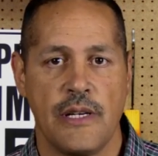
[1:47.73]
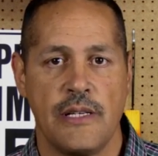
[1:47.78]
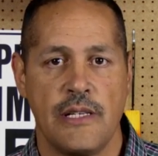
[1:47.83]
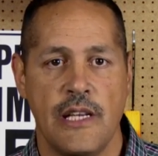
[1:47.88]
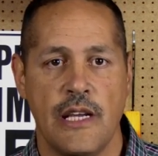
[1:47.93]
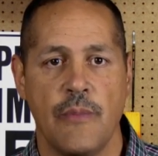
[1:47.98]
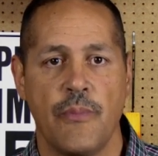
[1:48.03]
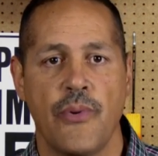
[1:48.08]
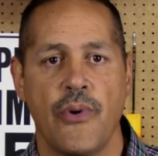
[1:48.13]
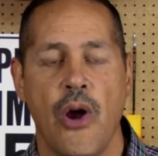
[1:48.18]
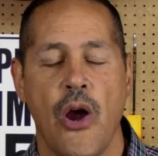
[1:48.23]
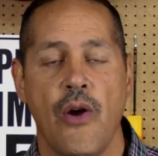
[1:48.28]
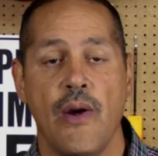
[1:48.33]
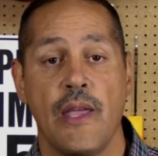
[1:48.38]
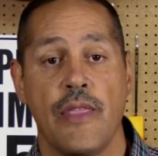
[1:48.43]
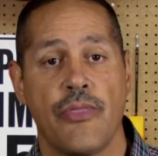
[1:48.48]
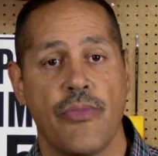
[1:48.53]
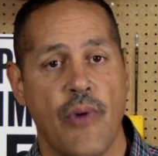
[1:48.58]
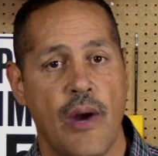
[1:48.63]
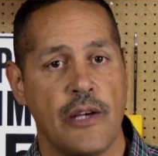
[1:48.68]

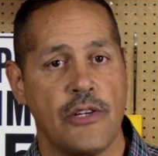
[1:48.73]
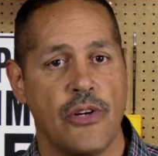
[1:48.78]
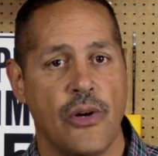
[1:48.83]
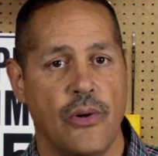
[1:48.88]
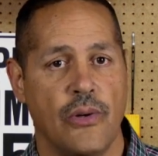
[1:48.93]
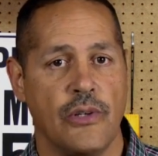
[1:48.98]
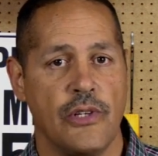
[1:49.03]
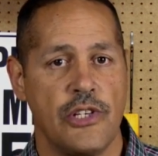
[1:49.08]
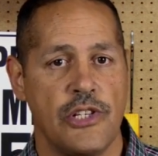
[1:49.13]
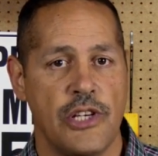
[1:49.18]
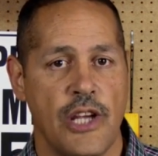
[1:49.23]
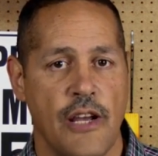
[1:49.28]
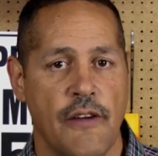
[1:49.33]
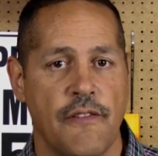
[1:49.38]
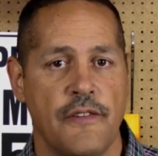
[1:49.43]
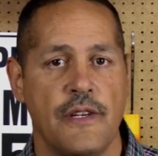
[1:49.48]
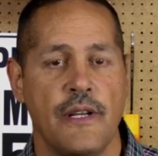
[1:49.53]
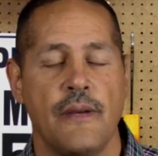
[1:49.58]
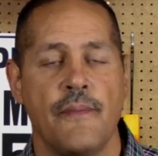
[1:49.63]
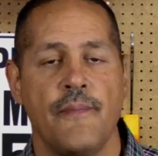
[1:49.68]
temporary threshold shift.